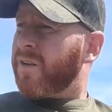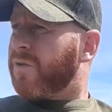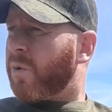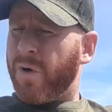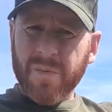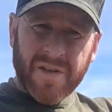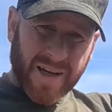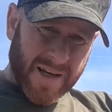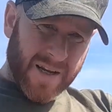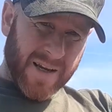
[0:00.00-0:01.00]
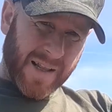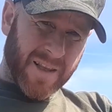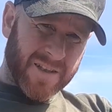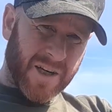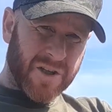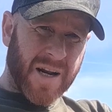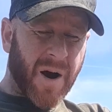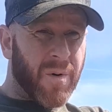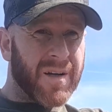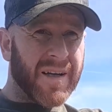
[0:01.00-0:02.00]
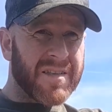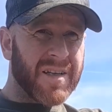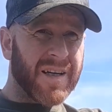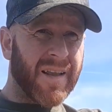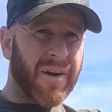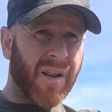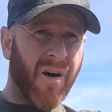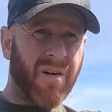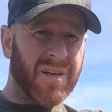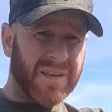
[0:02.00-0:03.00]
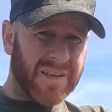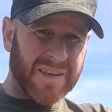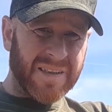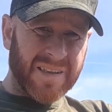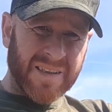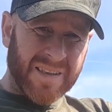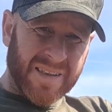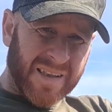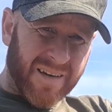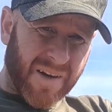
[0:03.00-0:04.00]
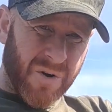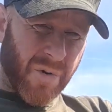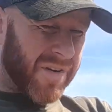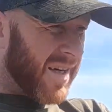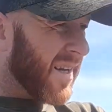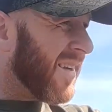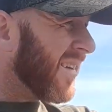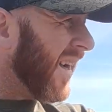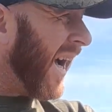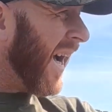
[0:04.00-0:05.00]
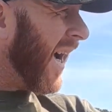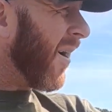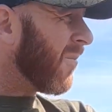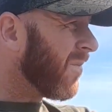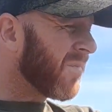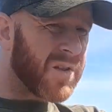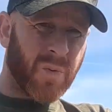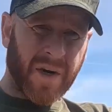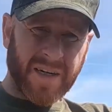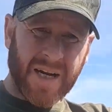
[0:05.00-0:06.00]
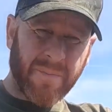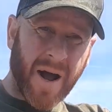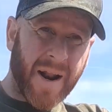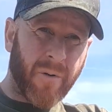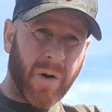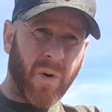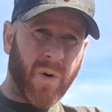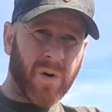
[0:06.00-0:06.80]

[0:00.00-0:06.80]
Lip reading: So we're coming to the end of the session now. It's 11 o'clock. I've had nothing. So what I did about an hour ago,